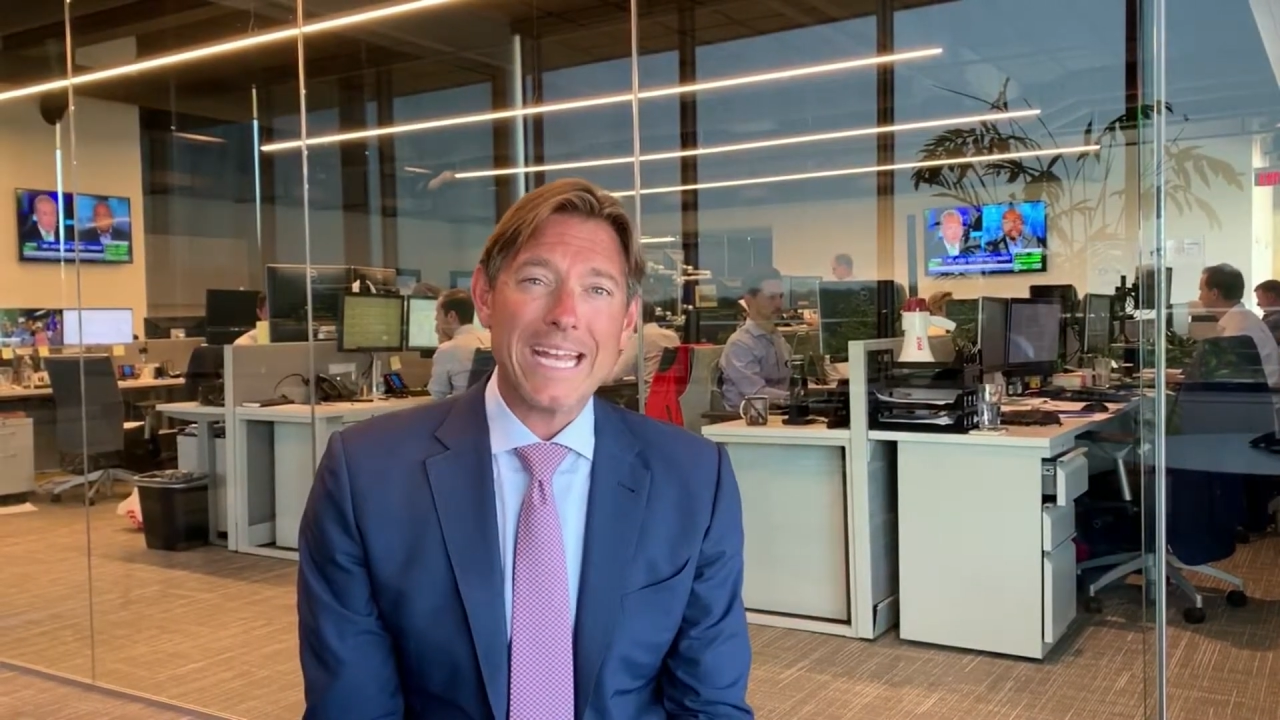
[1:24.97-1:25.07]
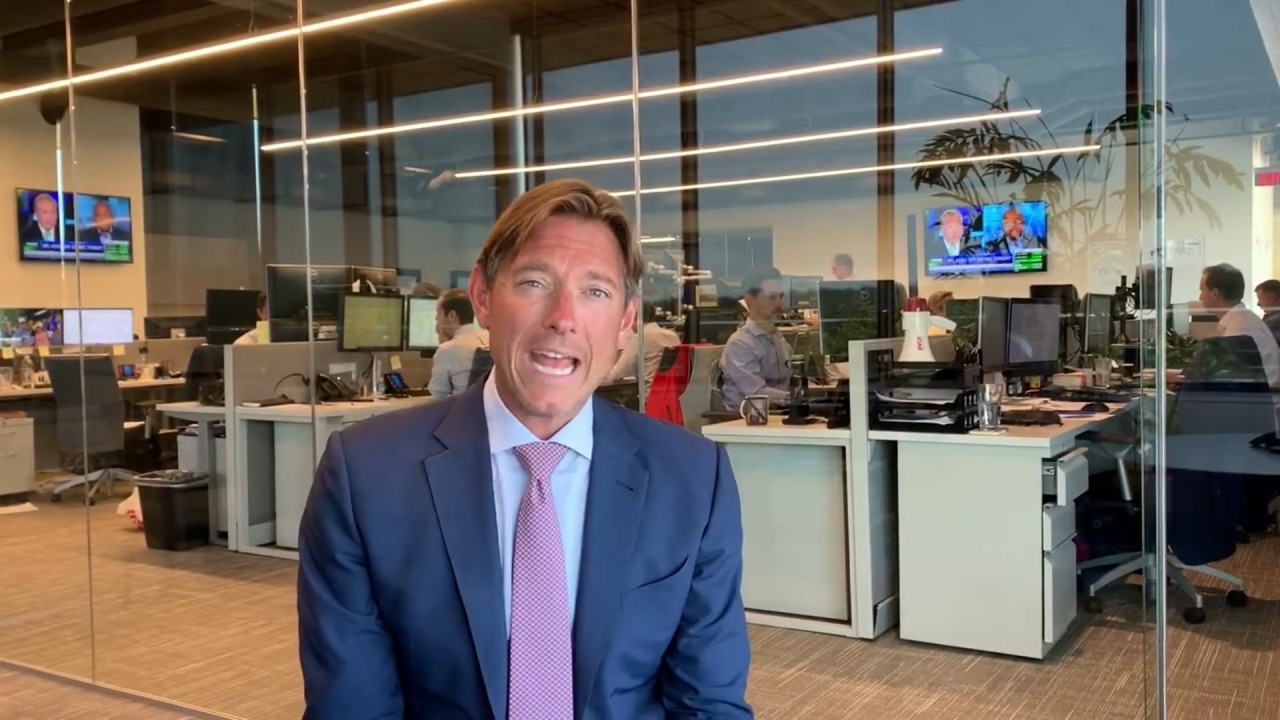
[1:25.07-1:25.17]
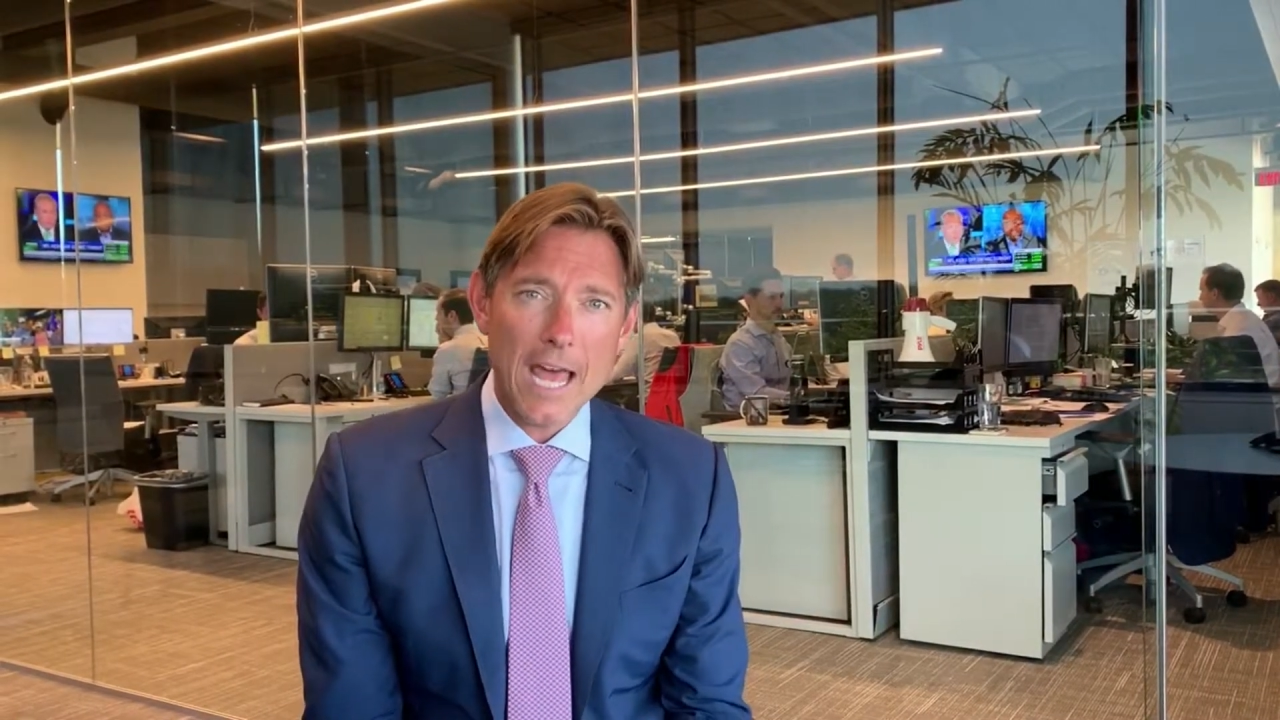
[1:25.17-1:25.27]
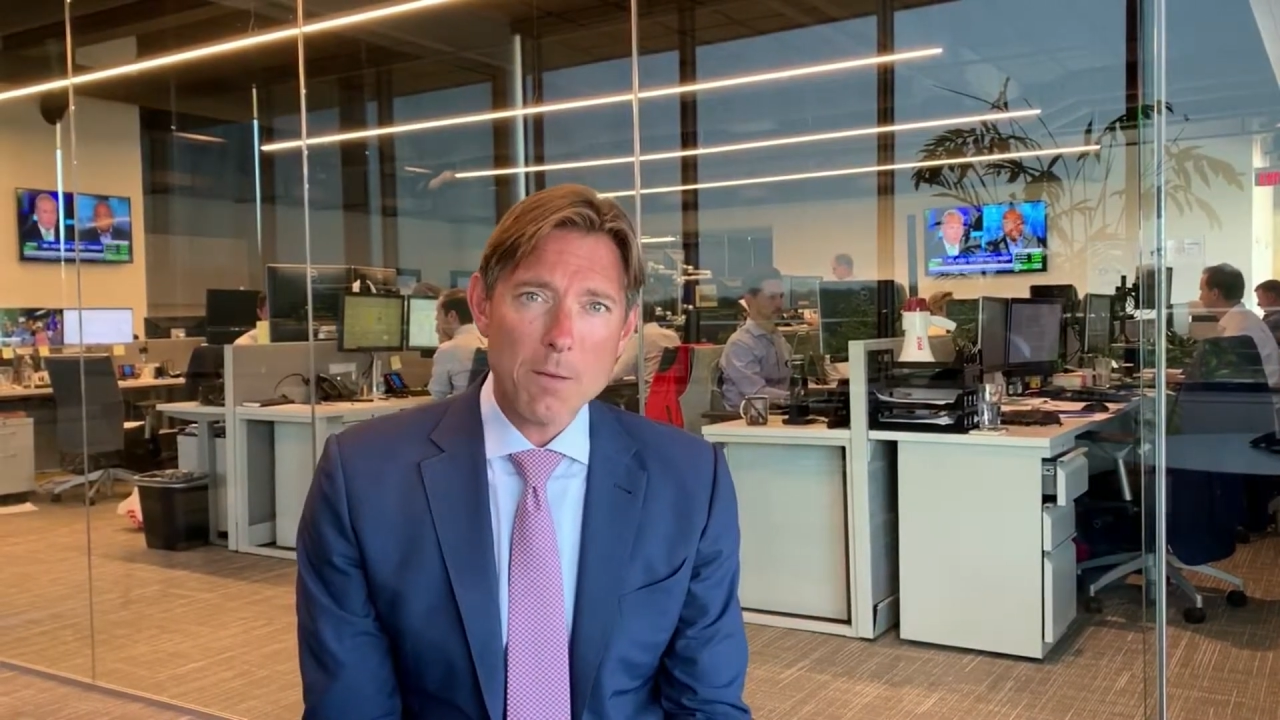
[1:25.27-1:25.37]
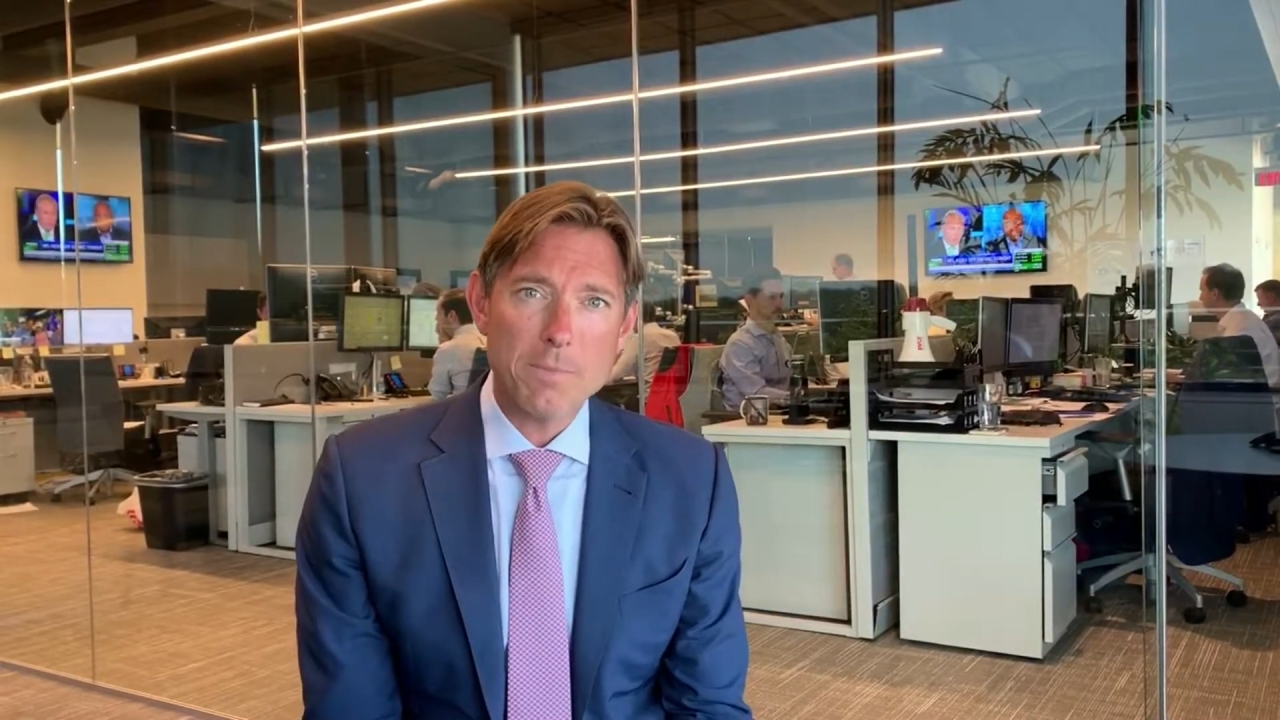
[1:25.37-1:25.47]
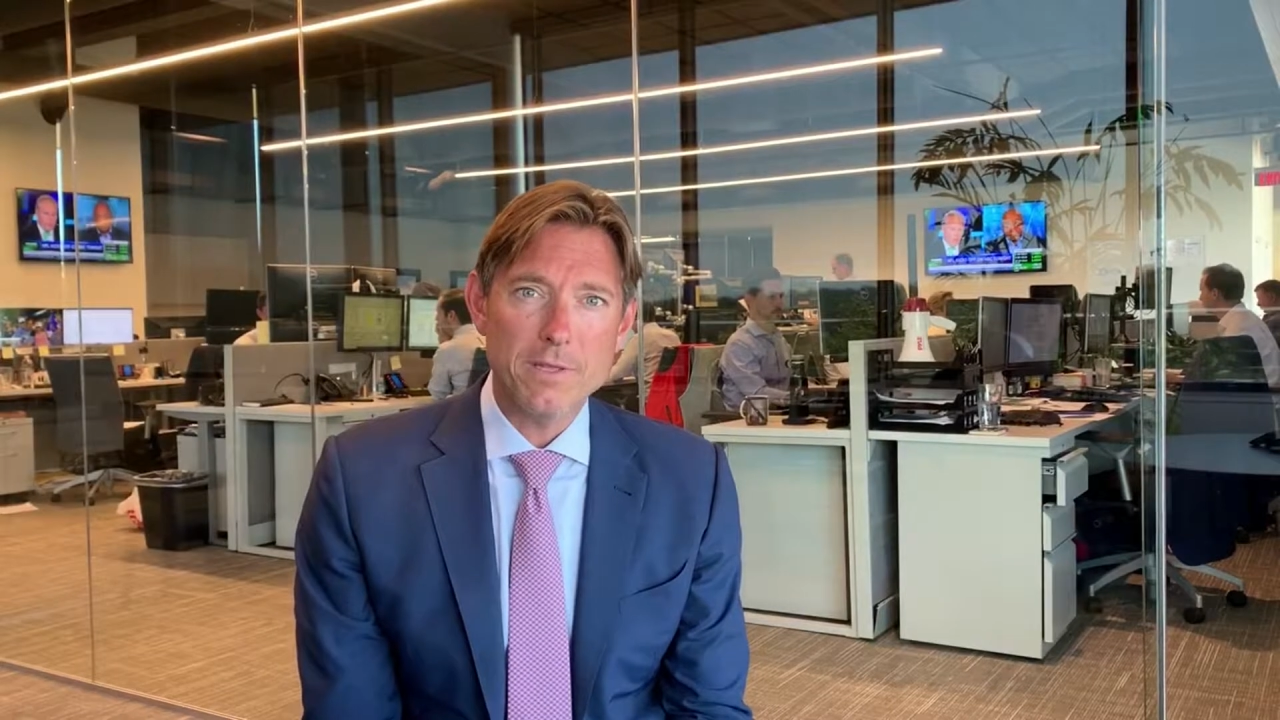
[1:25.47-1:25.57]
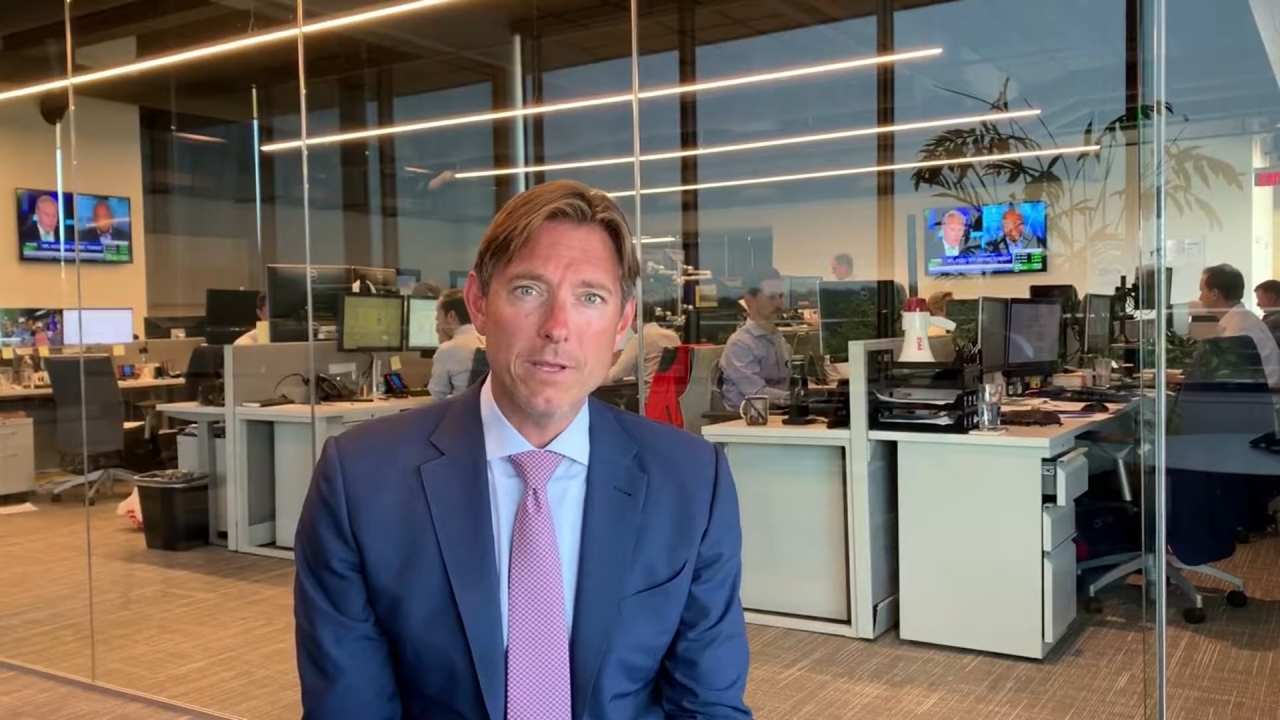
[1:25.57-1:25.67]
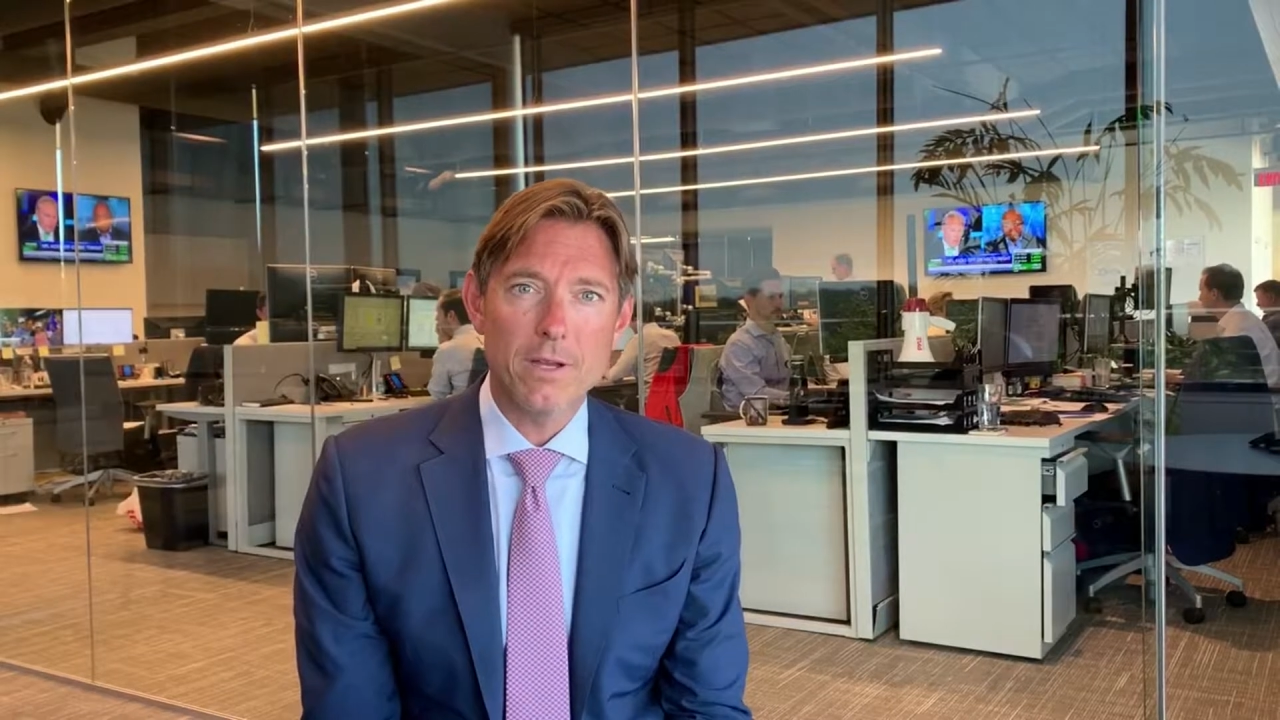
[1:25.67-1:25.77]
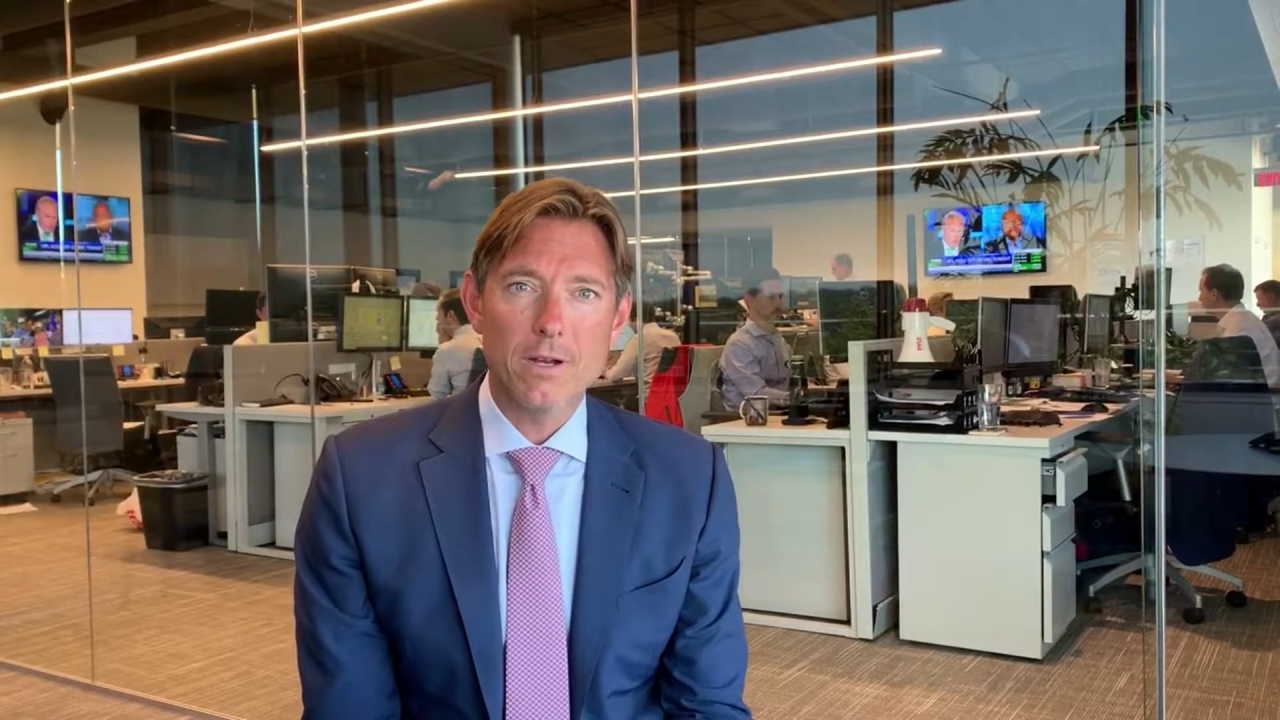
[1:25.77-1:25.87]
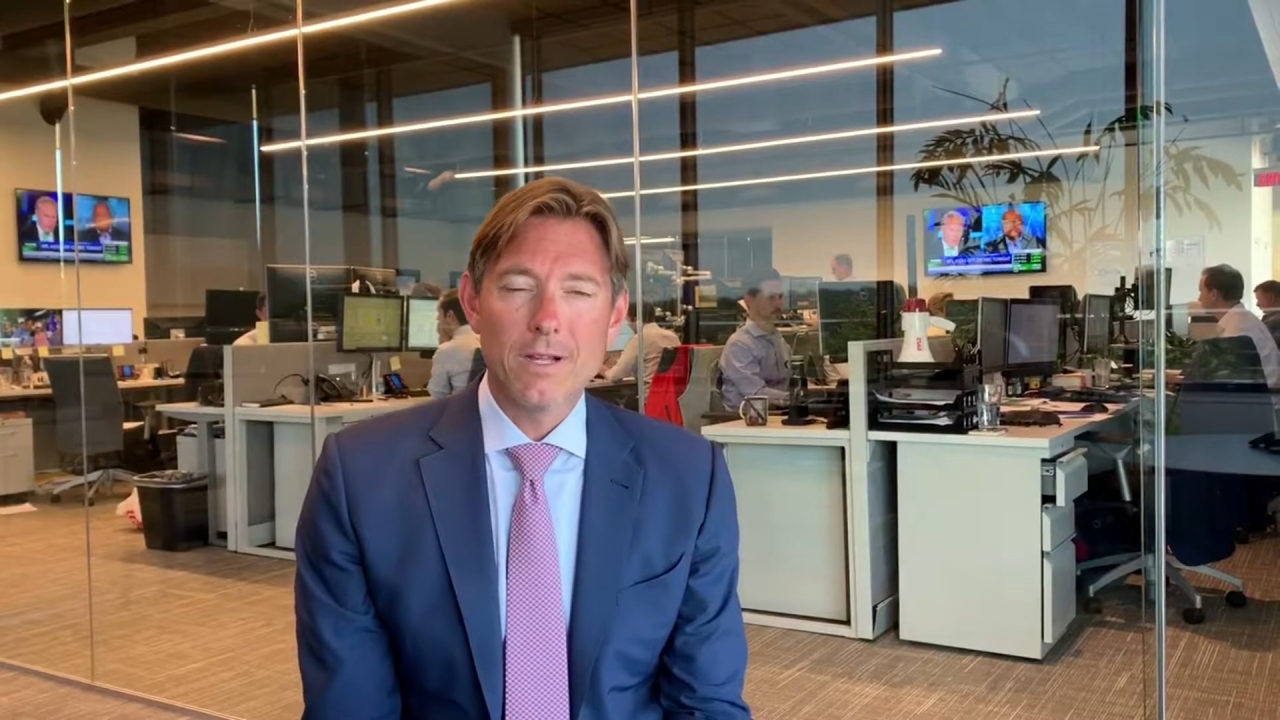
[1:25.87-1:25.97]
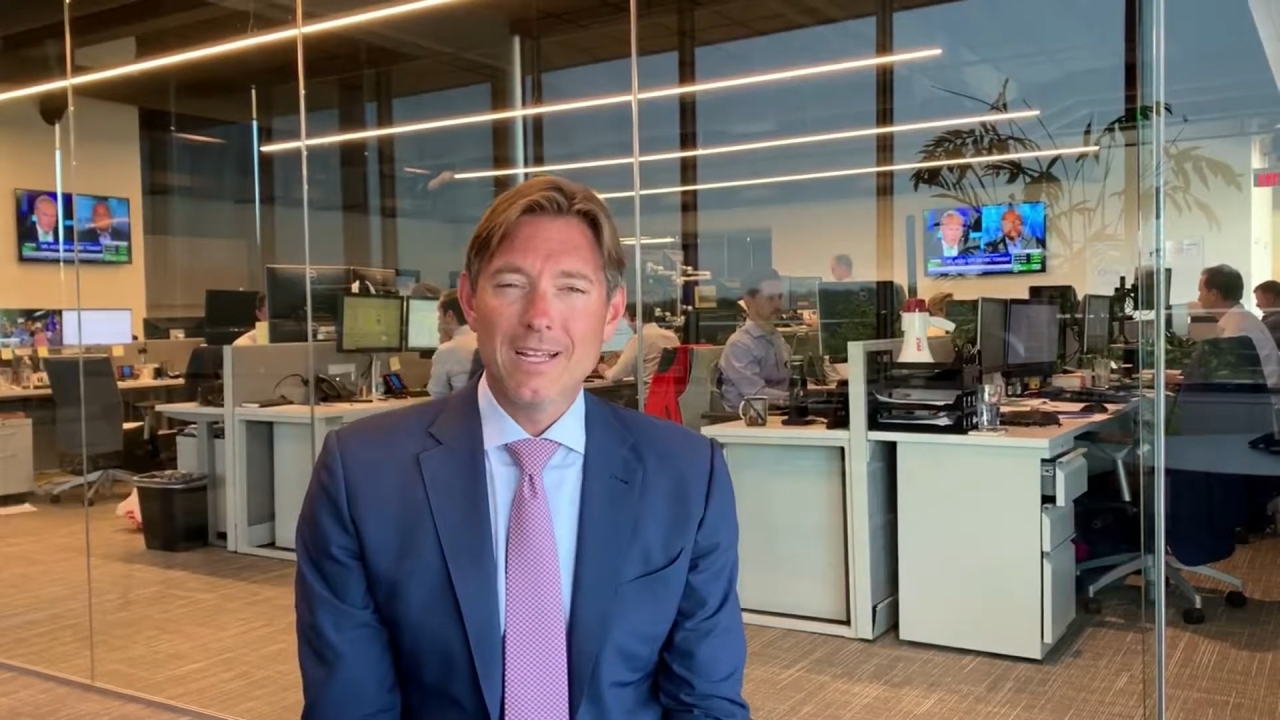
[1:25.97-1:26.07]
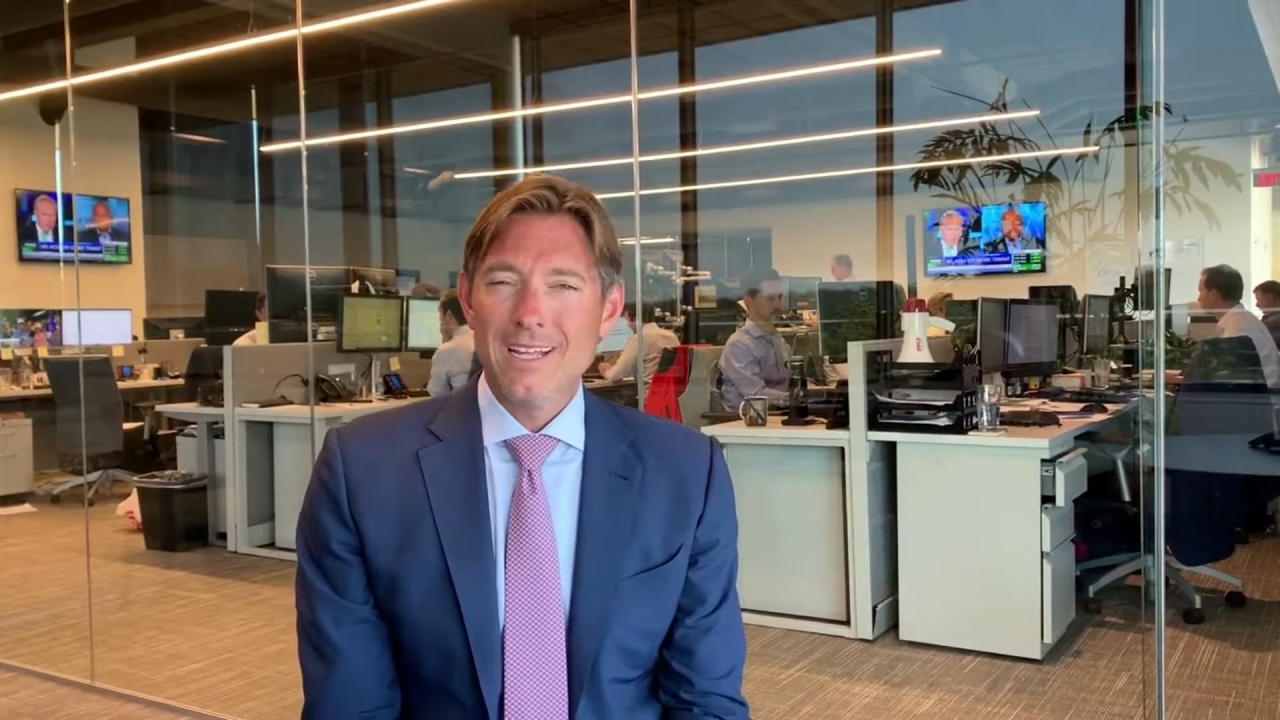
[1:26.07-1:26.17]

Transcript: happen there,